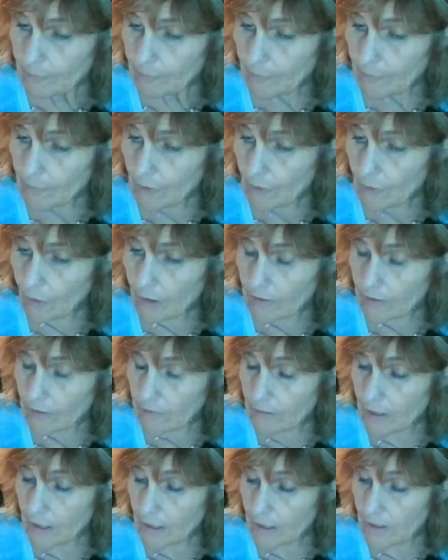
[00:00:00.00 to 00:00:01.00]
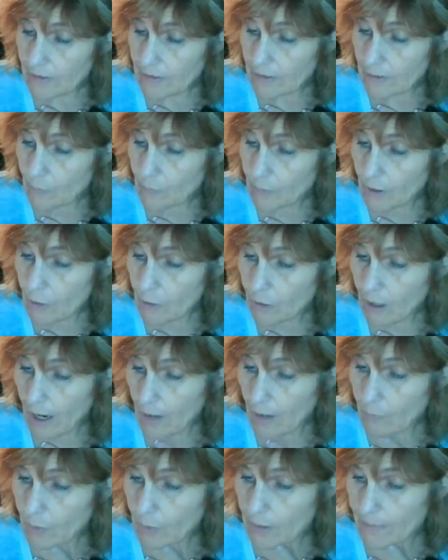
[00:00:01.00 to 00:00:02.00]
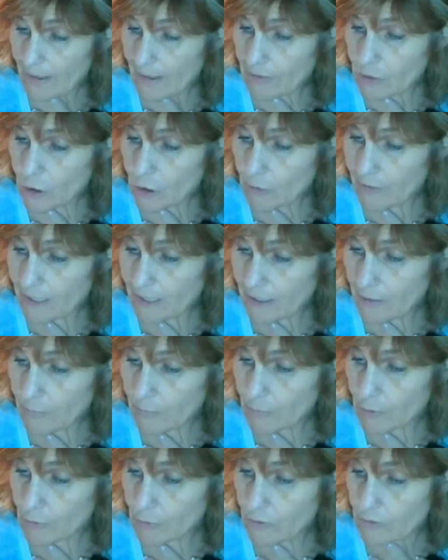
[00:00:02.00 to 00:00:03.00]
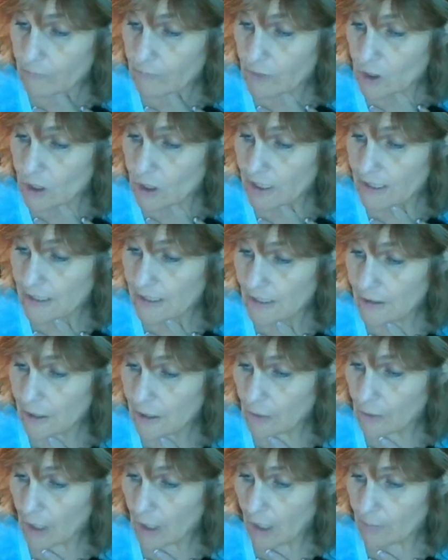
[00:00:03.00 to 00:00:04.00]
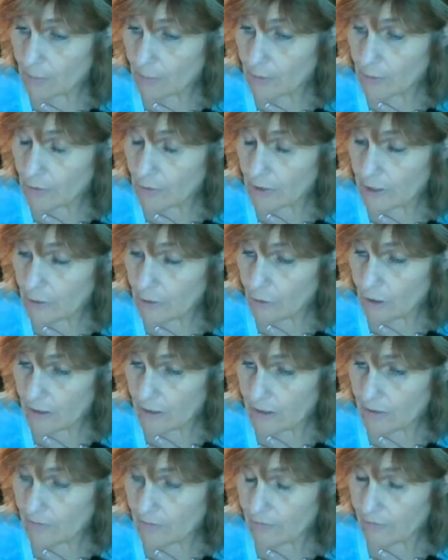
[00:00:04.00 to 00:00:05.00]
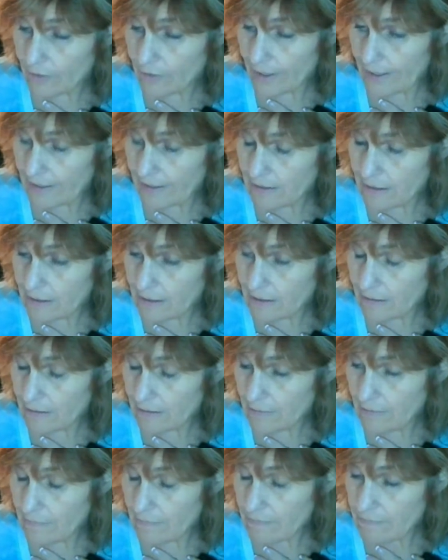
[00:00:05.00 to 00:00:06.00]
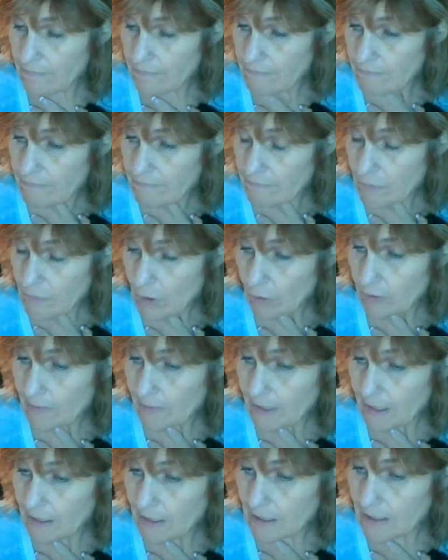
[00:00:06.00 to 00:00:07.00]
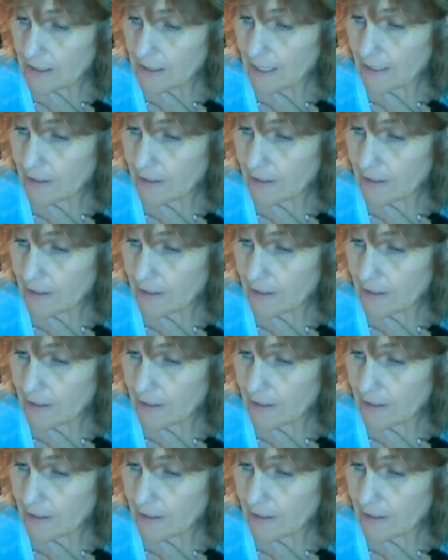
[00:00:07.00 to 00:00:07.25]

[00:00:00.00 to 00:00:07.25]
or what about Germany can produce machines at a lower opportunity cost than France? Only because it takes